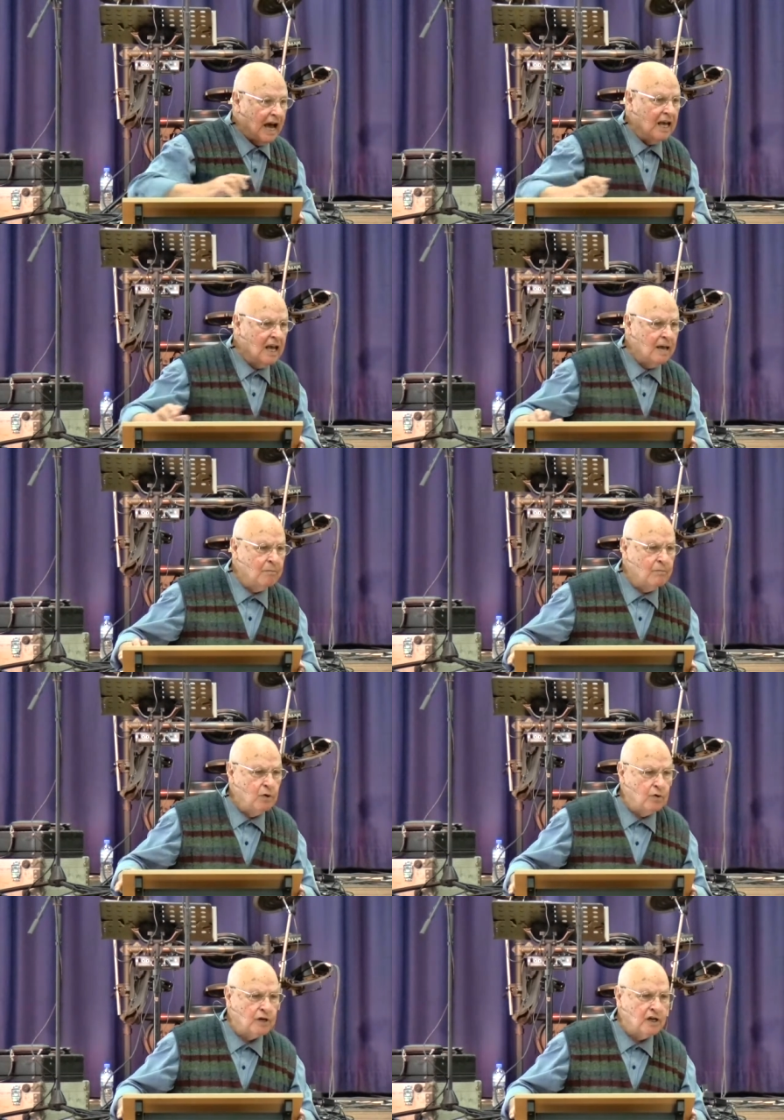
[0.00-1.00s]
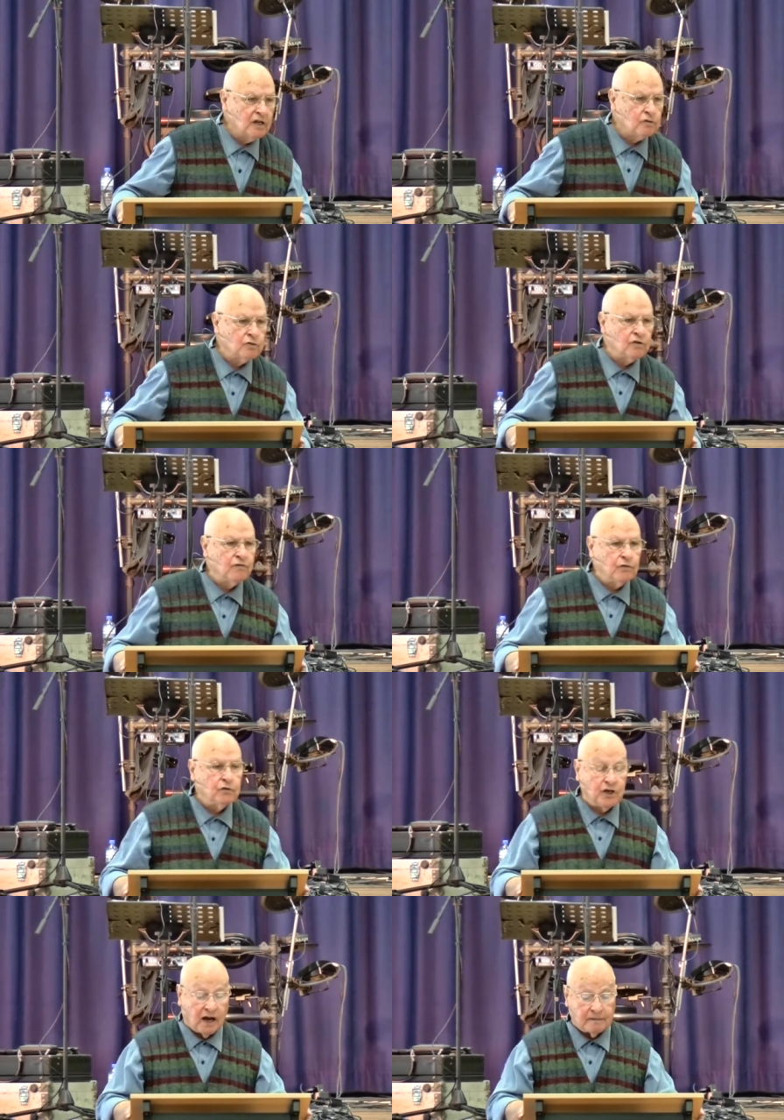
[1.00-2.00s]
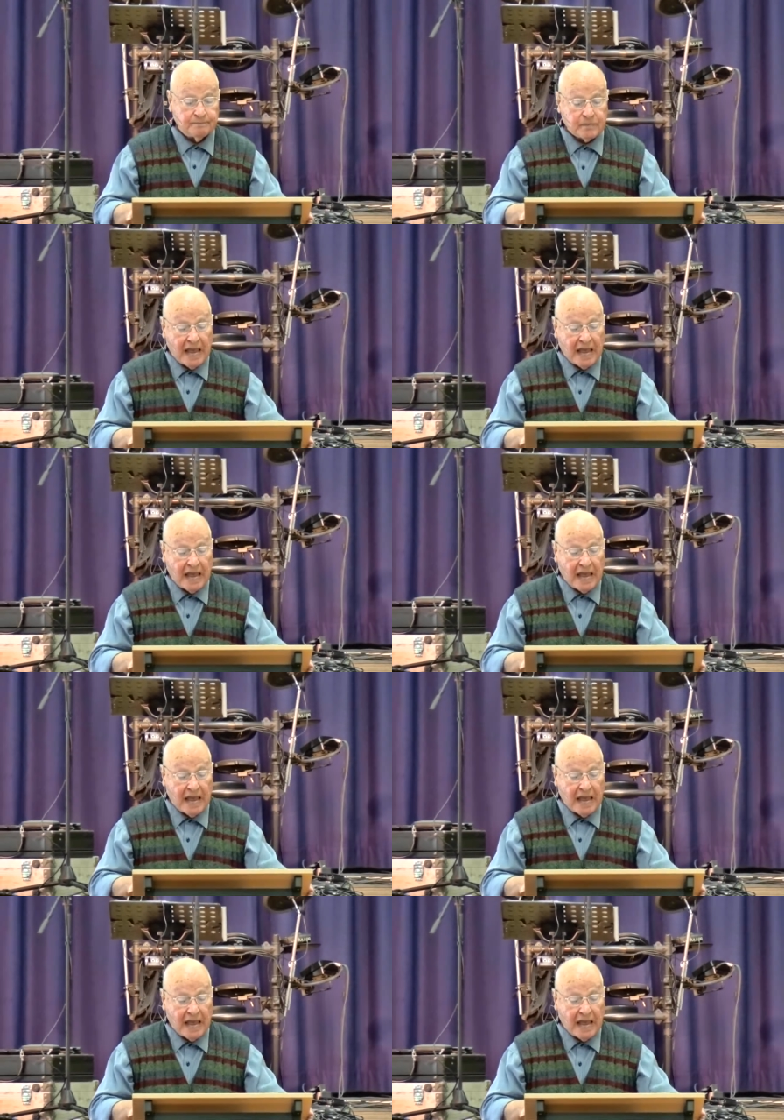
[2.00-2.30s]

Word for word: I am looking to the future.